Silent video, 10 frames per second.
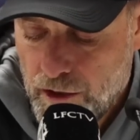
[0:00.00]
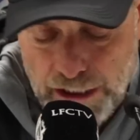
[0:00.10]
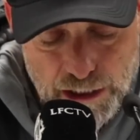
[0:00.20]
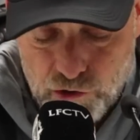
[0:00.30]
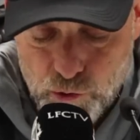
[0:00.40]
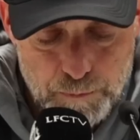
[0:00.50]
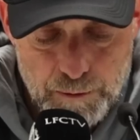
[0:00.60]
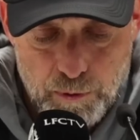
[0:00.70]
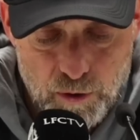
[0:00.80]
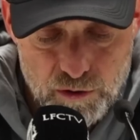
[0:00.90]
Yeah, super
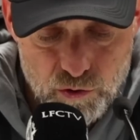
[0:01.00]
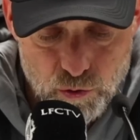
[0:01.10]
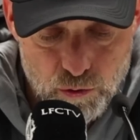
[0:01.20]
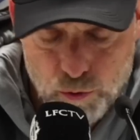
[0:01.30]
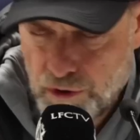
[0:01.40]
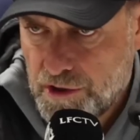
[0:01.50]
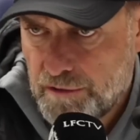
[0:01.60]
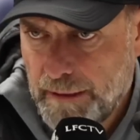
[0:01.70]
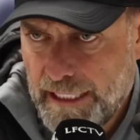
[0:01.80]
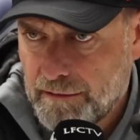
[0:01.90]
important. So Luis
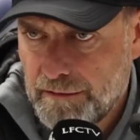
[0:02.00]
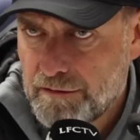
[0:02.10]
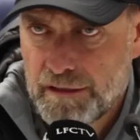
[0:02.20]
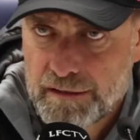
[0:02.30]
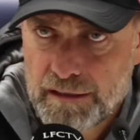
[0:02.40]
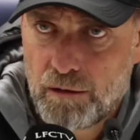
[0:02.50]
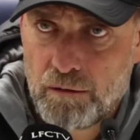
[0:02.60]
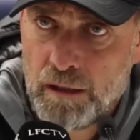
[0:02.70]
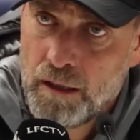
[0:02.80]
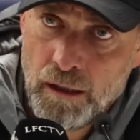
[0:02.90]
is back, he's
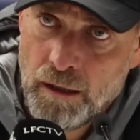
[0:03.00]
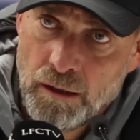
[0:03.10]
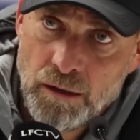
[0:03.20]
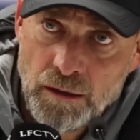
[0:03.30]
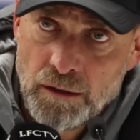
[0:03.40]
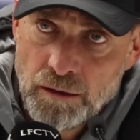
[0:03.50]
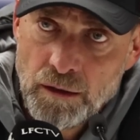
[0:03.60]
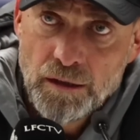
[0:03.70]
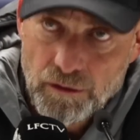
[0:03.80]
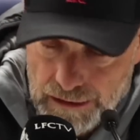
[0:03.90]
now
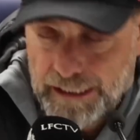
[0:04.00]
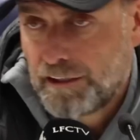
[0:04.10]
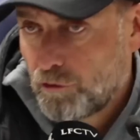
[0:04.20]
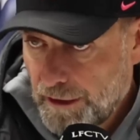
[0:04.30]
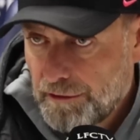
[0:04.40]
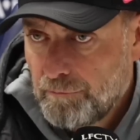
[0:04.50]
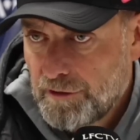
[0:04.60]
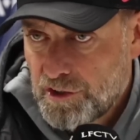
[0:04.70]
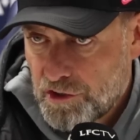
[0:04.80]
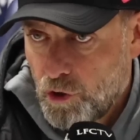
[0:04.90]
lacking rhythm,
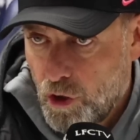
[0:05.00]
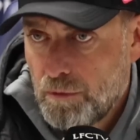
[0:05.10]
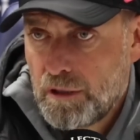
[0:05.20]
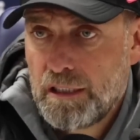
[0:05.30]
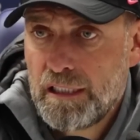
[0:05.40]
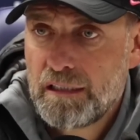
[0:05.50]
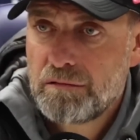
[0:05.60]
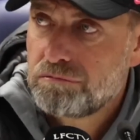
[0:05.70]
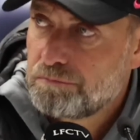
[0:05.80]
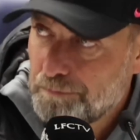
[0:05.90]
which is normal,
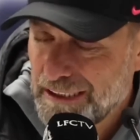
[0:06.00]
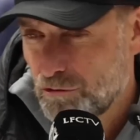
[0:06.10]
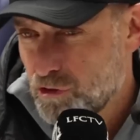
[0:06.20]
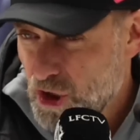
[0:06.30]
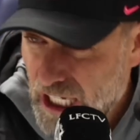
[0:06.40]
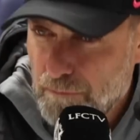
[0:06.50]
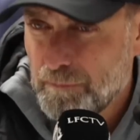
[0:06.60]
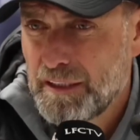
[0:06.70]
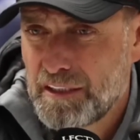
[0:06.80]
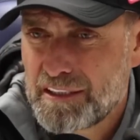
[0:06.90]
bit of
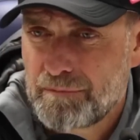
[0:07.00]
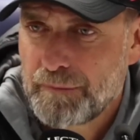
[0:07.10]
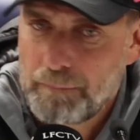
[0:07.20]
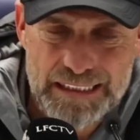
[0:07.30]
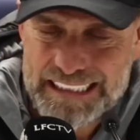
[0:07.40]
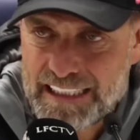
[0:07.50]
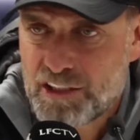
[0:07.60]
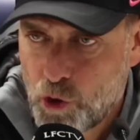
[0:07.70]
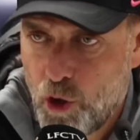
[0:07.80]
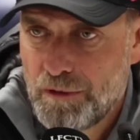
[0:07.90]
sharpness, but
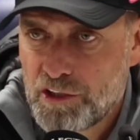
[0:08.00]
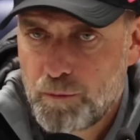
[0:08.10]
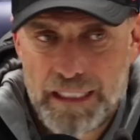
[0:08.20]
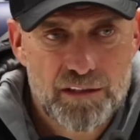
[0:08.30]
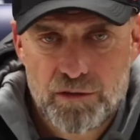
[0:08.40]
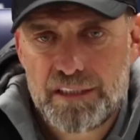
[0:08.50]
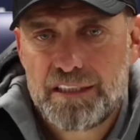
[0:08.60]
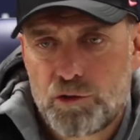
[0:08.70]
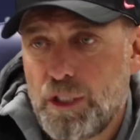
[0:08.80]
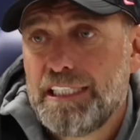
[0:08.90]
that's normal as well. So he's
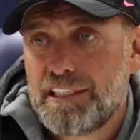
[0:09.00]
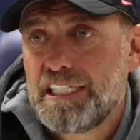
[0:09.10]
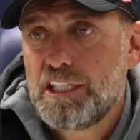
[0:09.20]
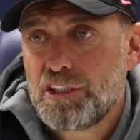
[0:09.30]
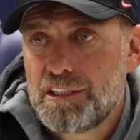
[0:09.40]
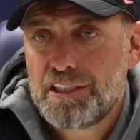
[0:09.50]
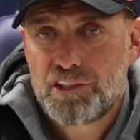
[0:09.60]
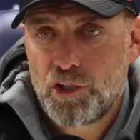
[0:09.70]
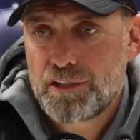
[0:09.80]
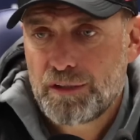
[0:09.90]
in training sessions,
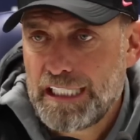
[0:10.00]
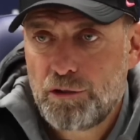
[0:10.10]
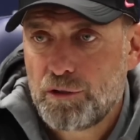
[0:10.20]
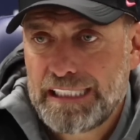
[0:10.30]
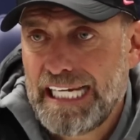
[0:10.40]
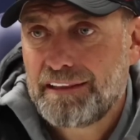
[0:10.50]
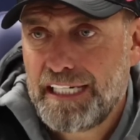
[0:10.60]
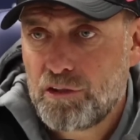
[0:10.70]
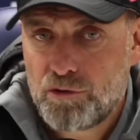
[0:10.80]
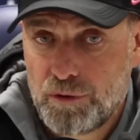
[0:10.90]
it's not, you cannot get
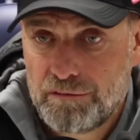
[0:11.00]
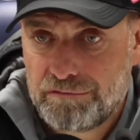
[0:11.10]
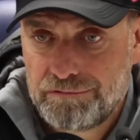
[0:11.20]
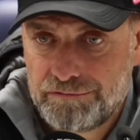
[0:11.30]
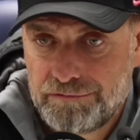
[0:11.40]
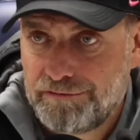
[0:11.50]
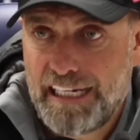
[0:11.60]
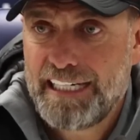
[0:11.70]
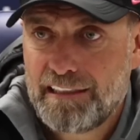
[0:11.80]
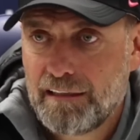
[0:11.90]
there to the
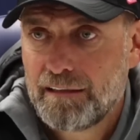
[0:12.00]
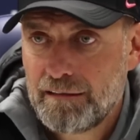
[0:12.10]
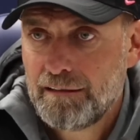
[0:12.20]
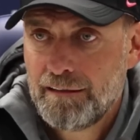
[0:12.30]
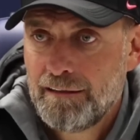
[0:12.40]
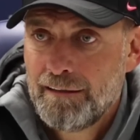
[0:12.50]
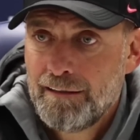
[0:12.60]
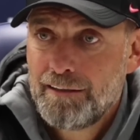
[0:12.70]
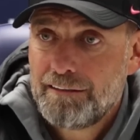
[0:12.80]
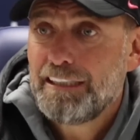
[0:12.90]
final
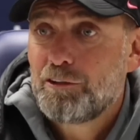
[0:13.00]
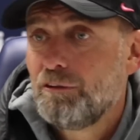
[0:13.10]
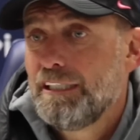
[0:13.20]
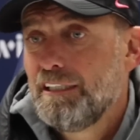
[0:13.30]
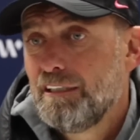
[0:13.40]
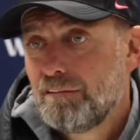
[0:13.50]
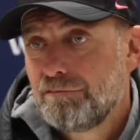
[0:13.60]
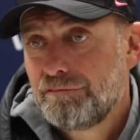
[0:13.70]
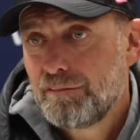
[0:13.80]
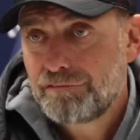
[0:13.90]
degree
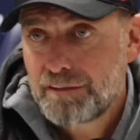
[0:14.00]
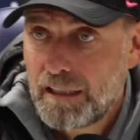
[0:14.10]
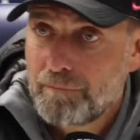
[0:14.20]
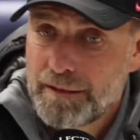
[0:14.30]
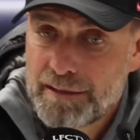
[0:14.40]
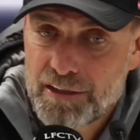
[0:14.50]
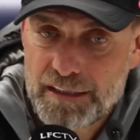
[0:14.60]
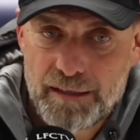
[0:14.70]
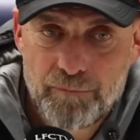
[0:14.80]
of sharpness.